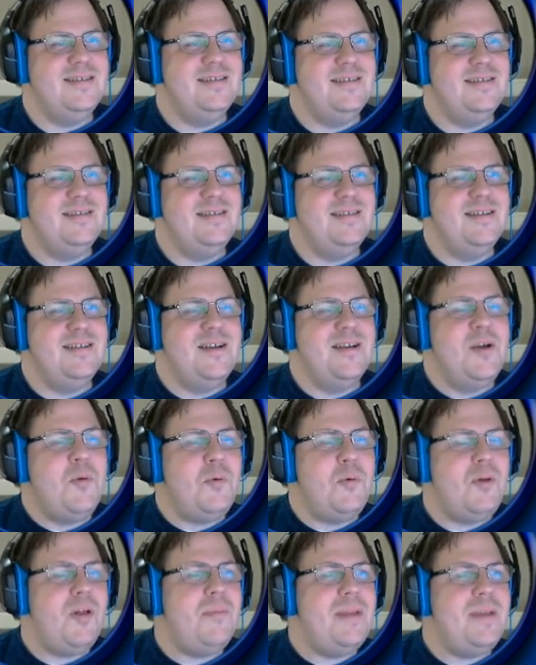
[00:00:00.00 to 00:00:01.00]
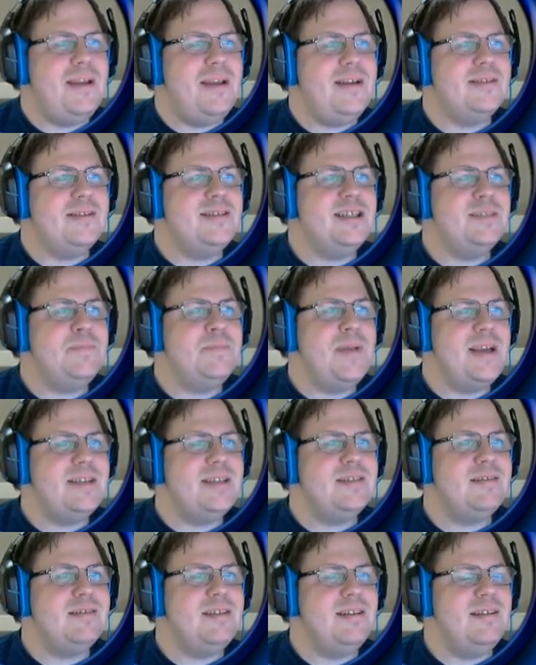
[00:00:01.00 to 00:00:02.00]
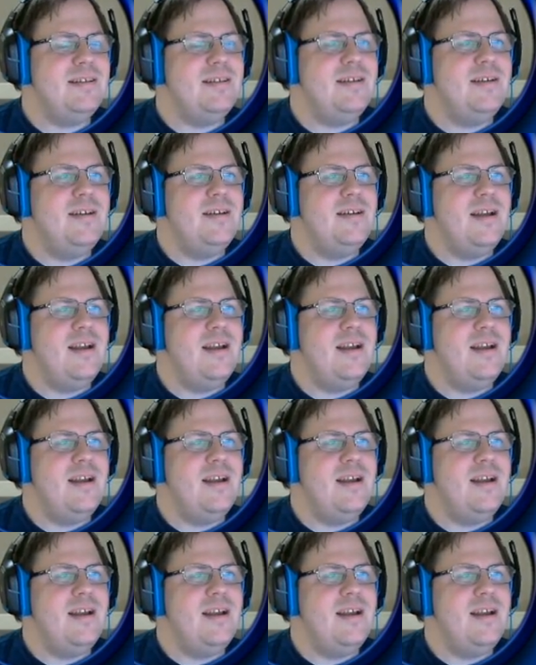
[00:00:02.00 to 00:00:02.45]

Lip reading: it's like a really bad acid trip.